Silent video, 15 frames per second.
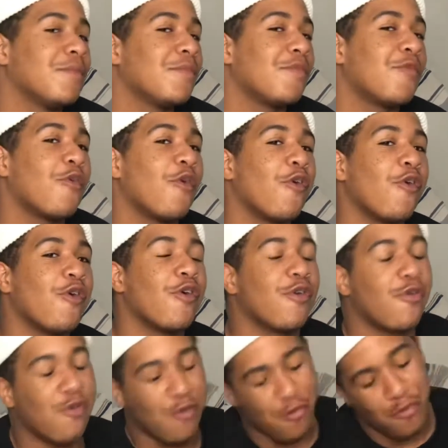
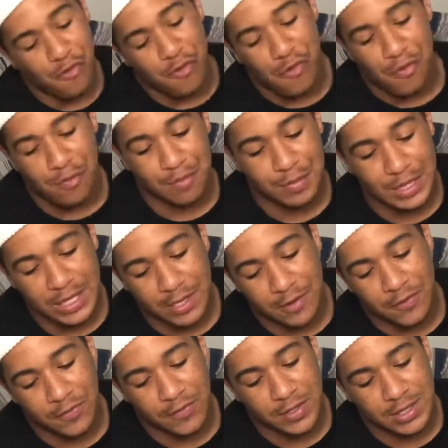But,
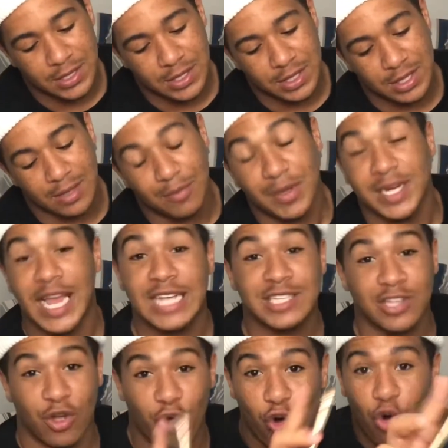yo, 15. But
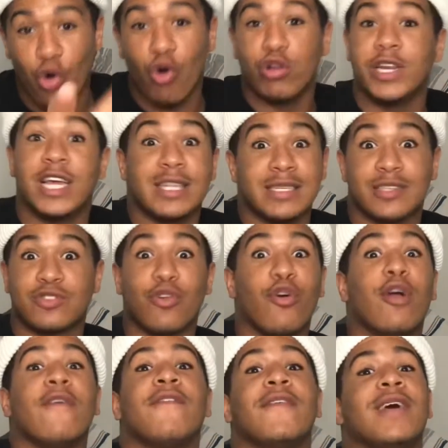that's a whole another
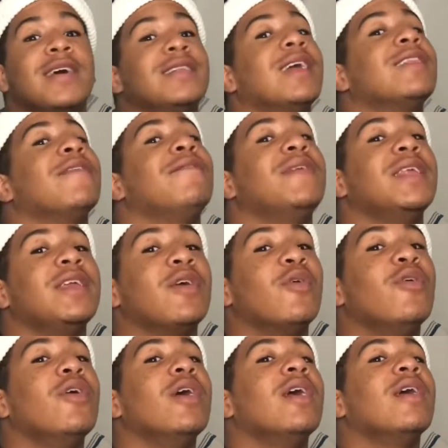story for another video.
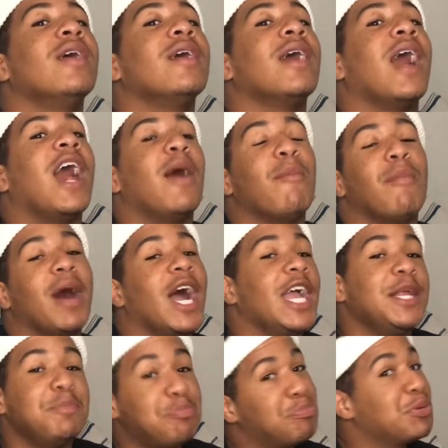I
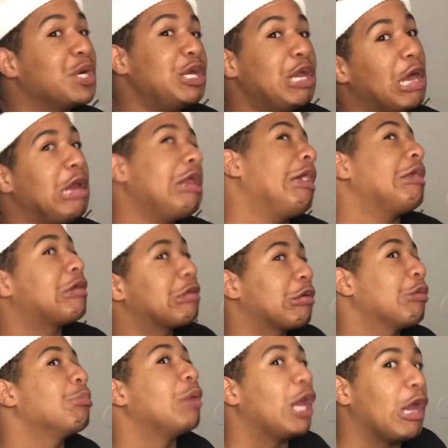might put that out
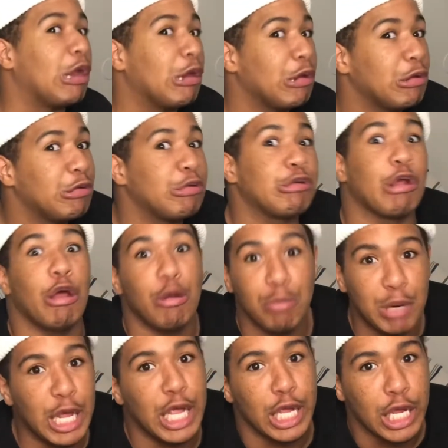someday.
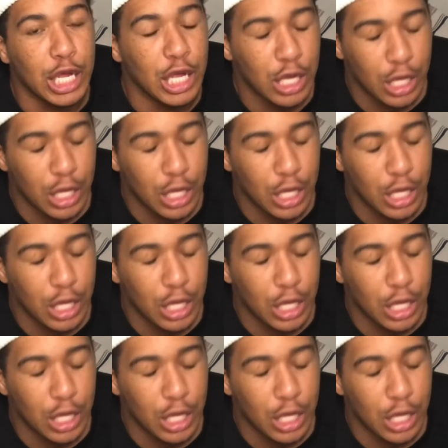Someday.